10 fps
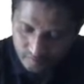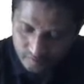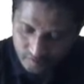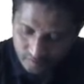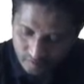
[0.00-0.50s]

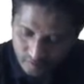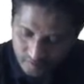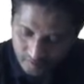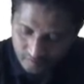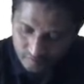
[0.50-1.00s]
is equal to
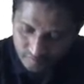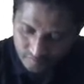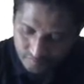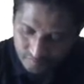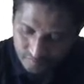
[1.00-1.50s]
tan of
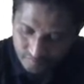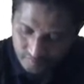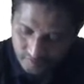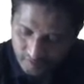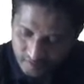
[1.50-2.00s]

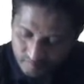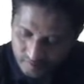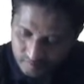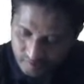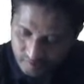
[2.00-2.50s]
sin
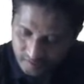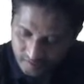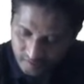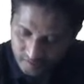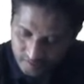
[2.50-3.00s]
inverse of sin
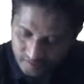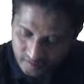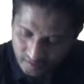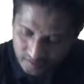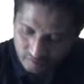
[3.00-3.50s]
theta is
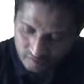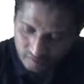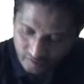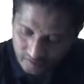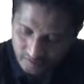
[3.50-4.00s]
theta, so you
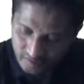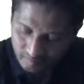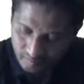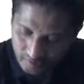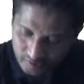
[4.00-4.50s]
get theta
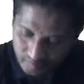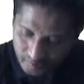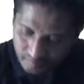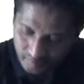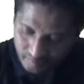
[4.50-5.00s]
plus pi
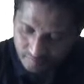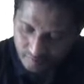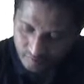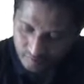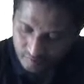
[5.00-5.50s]
by
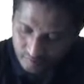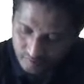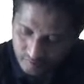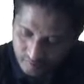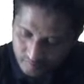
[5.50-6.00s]
4
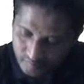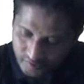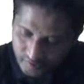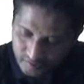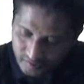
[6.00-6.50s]

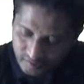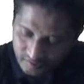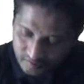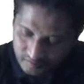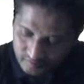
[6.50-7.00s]
minus theta.
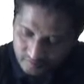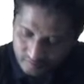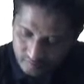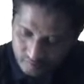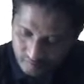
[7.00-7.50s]

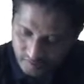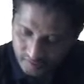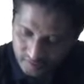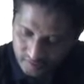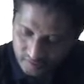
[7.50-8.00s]
It will
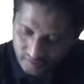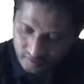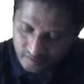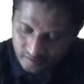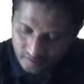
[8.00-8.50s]
cancel,
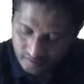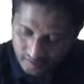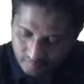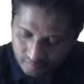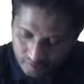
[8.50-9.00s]

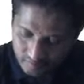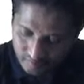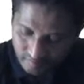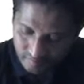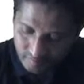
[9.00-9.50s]
tan
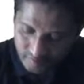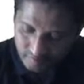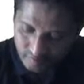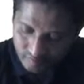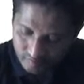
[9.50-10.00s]
45 will be
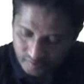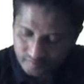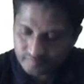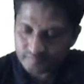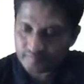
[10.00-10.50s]
equal to 1.
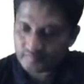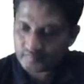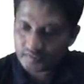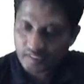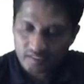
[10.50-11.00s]

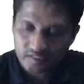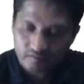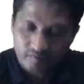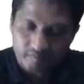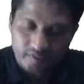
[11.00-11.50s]
Answer
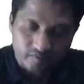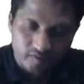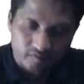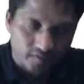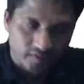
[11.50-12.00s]
will be equal
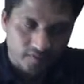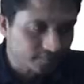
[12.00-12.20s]
to 1.